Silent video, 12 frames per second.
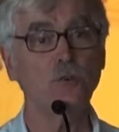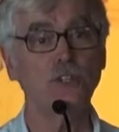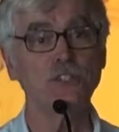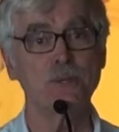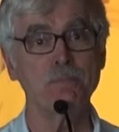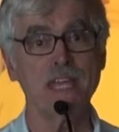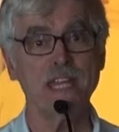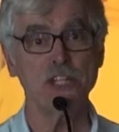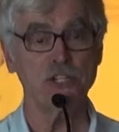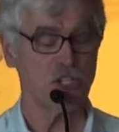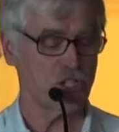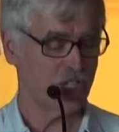will
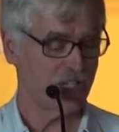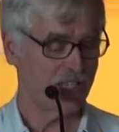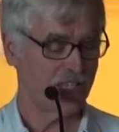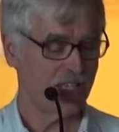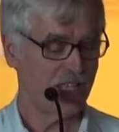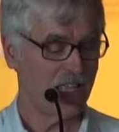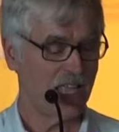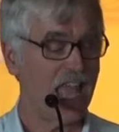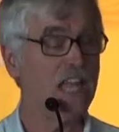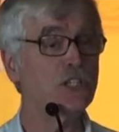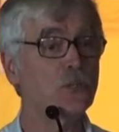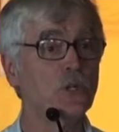diminish
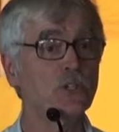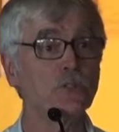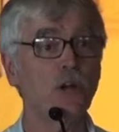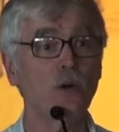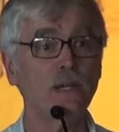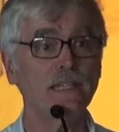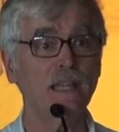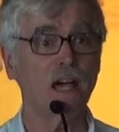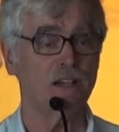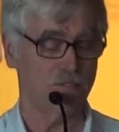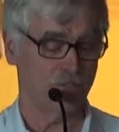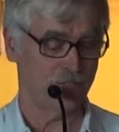and you will grow in
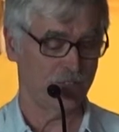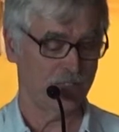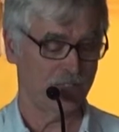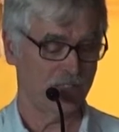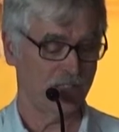love.